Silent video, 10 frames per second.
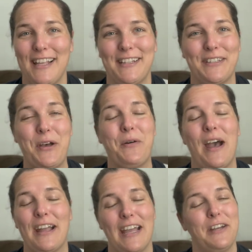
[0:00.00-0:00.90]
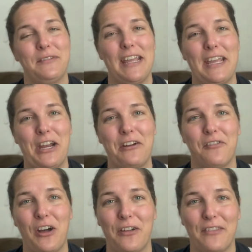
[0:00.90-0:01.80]
And so I kind of take care of
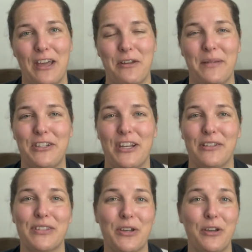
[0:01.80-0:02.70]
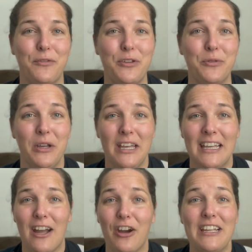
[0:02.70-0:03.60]
all of that on my channel. So if you
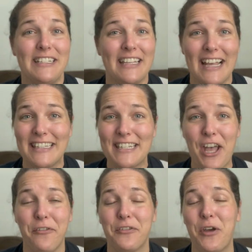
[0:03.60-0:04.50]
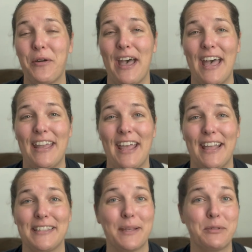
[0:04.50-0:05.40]
are into that stuff, go ahead
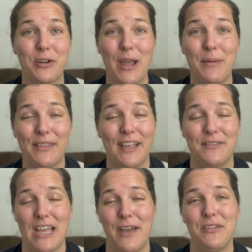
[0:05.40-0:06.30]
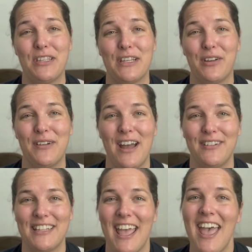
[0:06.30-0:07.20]
and subscribe. I'd love to have you stick
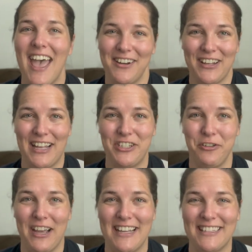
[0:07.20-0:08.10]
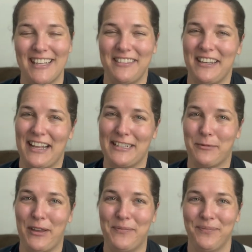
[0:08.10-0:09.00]
around and I'll catch you guys in the next
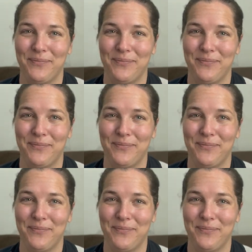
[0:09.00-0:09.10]
one.